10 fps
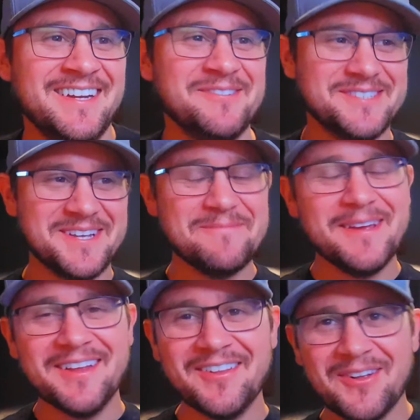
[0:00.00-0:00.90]
He was going to
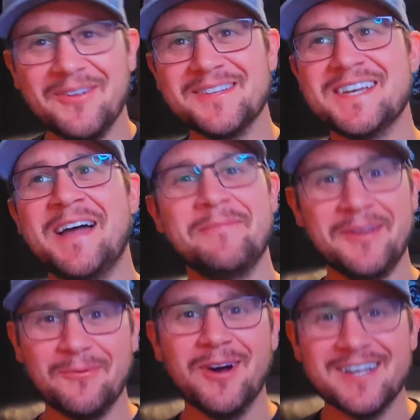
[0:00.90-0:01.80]
be there the whole time, and
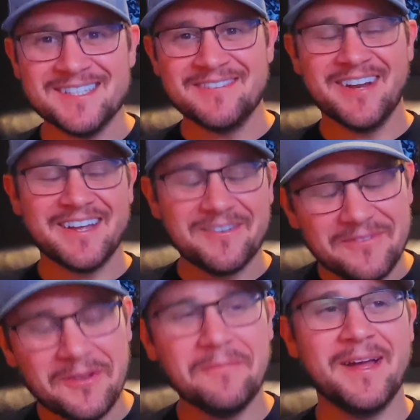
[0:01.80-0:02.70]
he was. I mean, I could
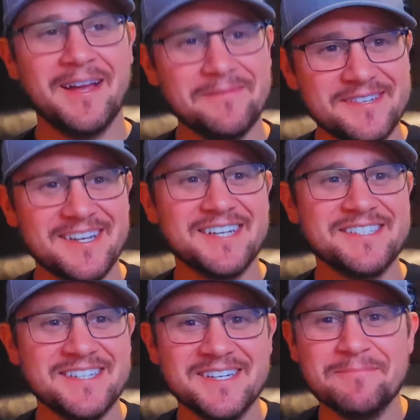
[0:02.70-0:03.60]
feel him behind me,
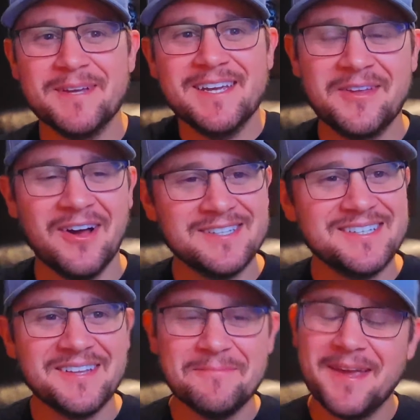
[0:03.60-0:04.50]
nudging him,
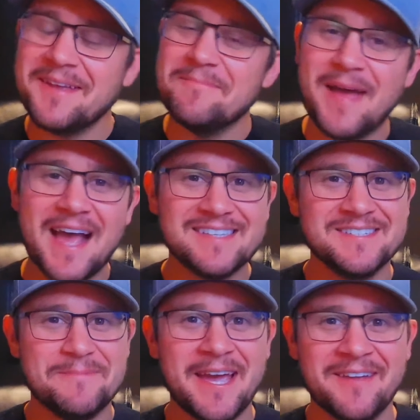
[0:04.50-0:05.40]
constantly making
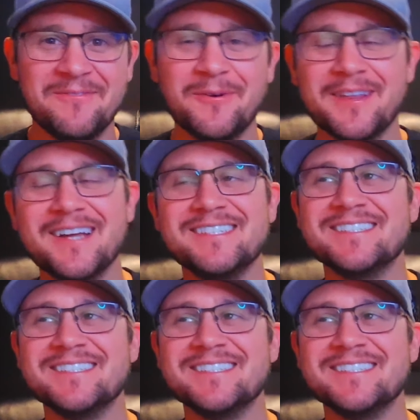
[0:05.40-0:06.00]
passes back and forth.